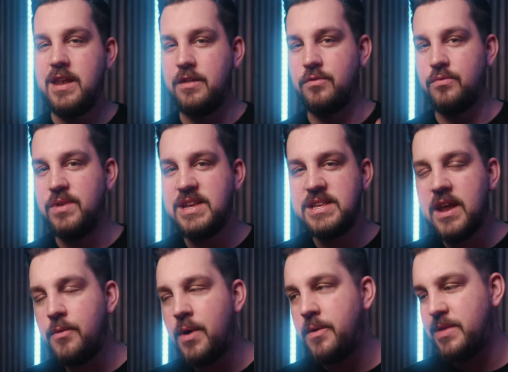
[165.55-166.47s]
Now the reason
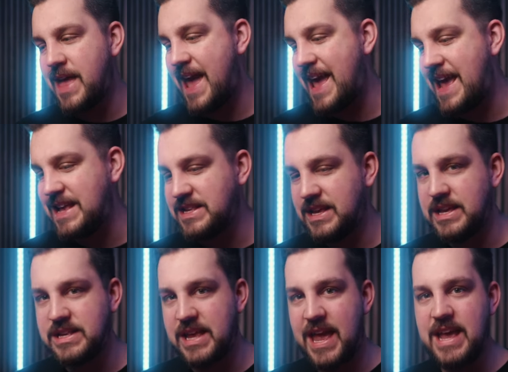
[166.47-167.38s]
I went with haze
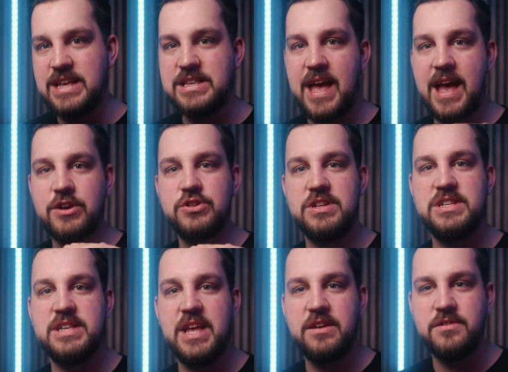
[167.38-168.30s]
is haze actually
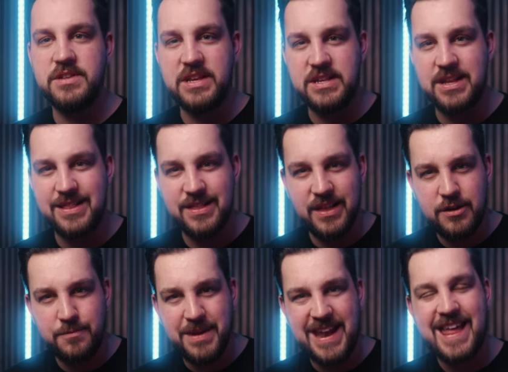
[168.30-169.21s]
settles, is a
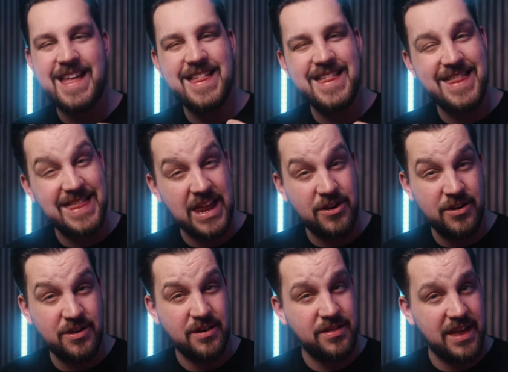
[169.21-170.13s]
little bit
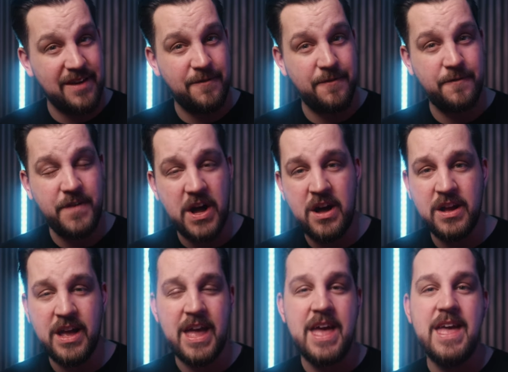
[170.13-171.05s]
thinner than fog,